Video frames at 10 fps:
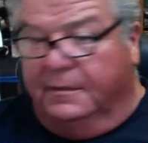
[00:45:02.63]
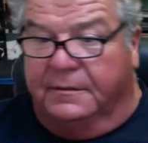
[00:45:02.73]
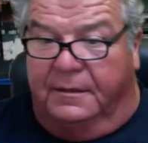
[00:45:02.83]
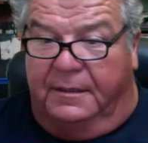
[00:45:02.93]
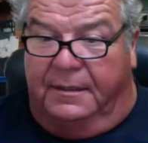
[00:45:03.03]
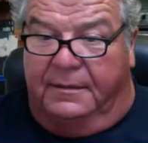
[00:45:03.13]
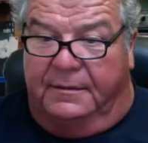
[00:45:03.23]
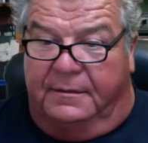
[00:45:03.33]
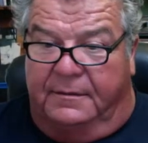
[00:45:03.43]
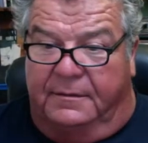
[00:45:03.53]
So I got
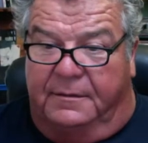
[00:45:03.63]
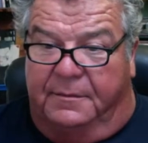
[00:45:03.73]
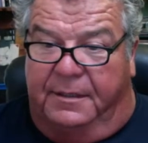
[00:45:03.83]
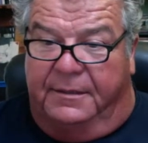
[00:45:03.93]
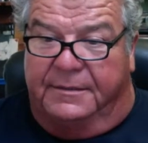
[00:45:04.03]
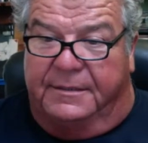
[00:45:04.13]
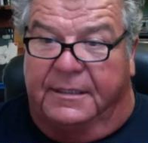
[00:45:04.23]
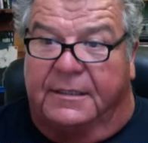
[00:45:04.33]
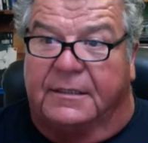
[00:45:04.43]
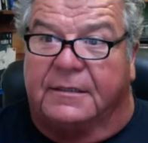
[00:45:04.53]
Tomorrow's
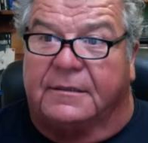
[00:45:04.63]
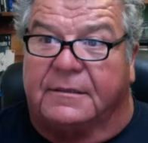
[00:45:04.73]
ticket.